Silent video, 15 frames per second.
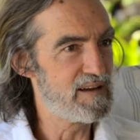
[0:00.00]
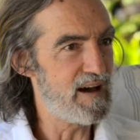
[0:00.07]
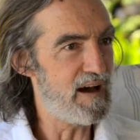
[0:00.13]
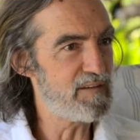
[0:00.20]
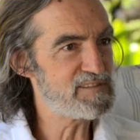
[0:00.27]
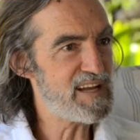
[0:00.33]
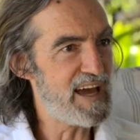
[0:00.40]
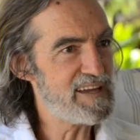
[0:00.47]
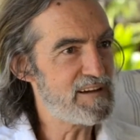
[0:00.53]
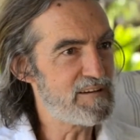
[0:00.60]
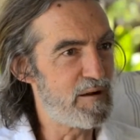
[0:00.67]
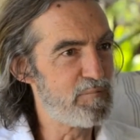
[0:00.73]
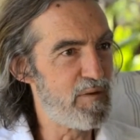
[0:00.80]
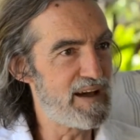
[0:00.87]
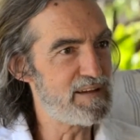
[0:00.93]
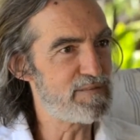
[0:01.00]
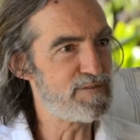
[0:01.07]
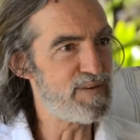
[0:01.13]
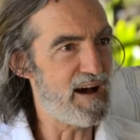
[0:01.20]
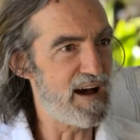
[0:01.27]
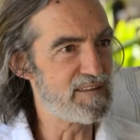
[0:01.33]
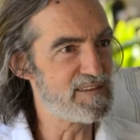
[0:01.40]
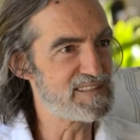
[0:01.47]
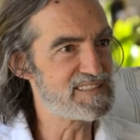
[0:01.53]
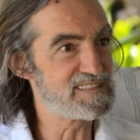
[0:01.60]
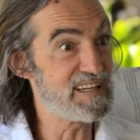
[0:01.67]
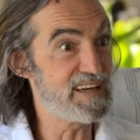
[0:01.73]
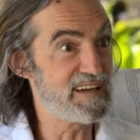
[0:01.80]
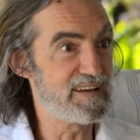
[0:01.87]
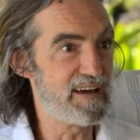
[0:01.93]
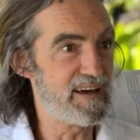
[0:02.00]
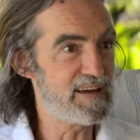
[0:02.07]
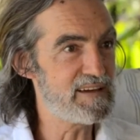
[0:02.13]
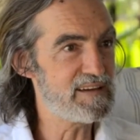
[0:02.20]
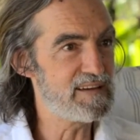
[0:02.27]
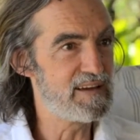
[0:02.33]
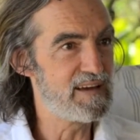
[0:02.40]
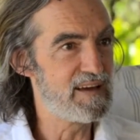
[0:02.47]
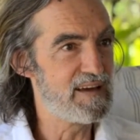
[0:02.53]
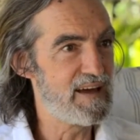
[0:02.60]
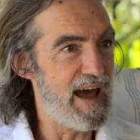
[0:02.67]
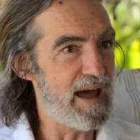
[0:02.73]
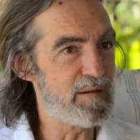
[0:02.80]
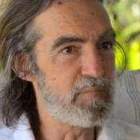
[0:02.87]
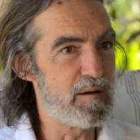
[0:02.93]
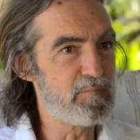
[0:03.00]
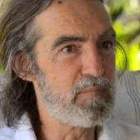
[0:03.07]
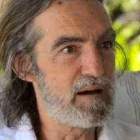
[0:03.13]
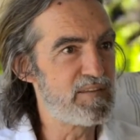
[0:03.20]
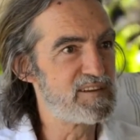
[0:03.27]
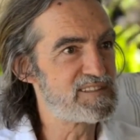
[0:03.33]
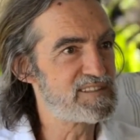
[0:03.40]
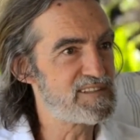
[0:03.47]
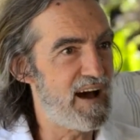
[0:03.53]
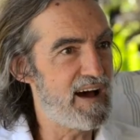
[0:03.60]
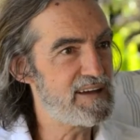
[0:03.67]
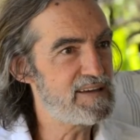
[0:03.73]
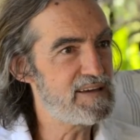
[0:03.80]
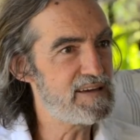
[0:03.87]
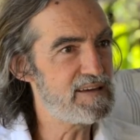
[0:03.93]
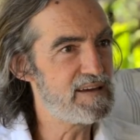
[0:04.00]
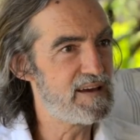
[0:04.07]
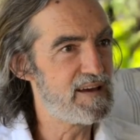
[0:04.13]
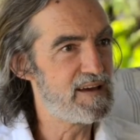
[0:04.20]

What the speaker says: I've taken on my father's DNA and my mother's psyche.